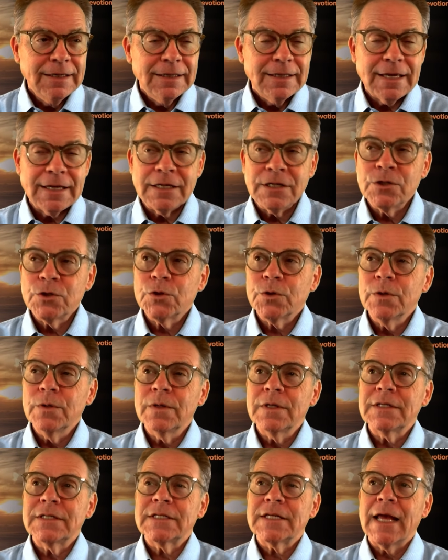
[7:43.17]
They can
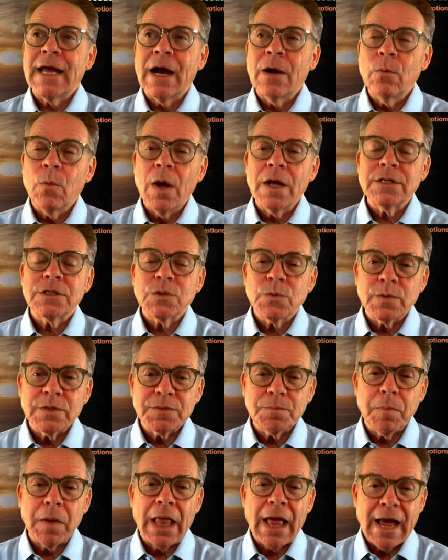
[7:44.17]
truly say, I once was
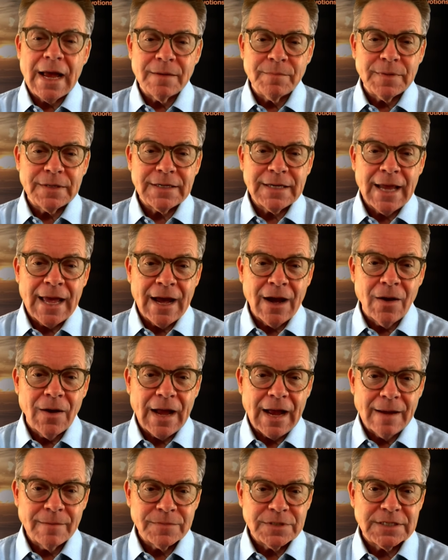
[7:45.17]
blind, but now
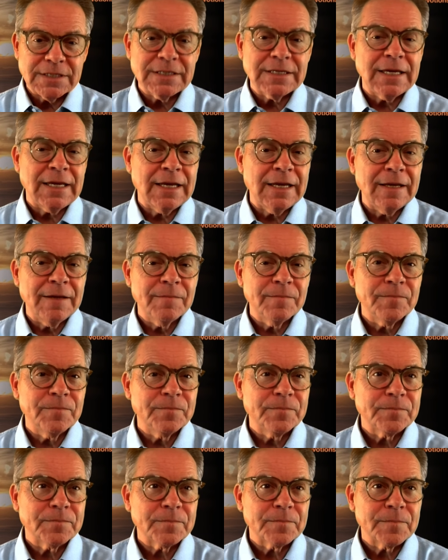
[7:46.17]
I'm seeing.
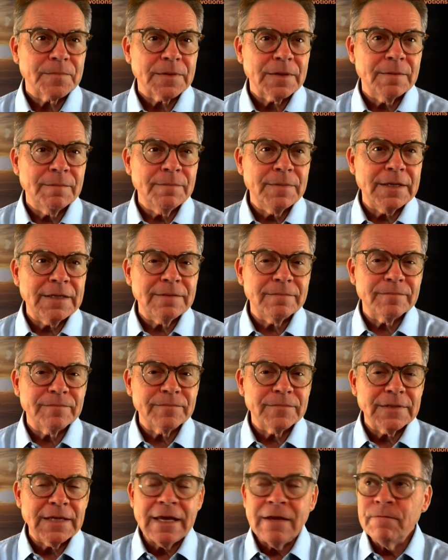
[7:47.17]
But
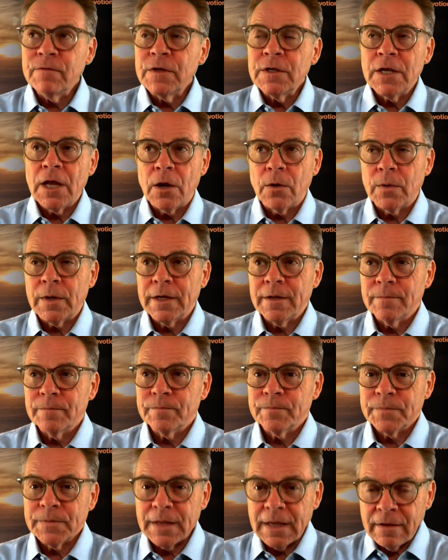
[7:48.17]
even knowing
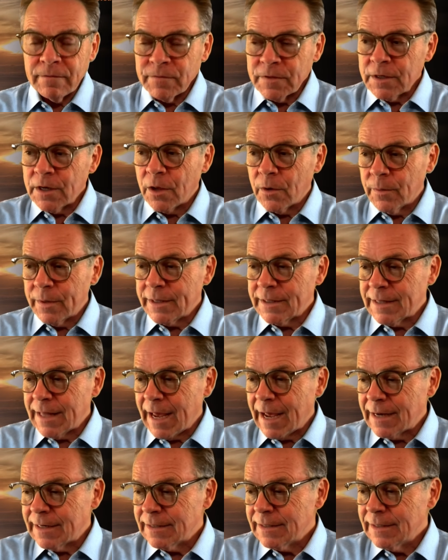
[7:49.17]

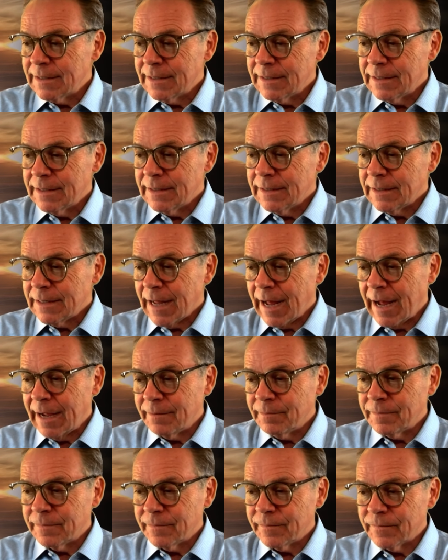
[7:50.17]
that
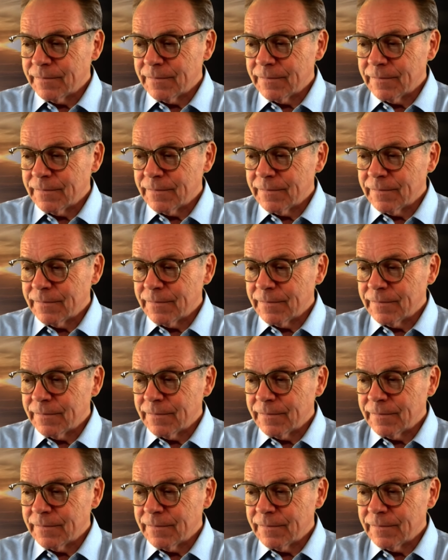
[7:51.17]
I'm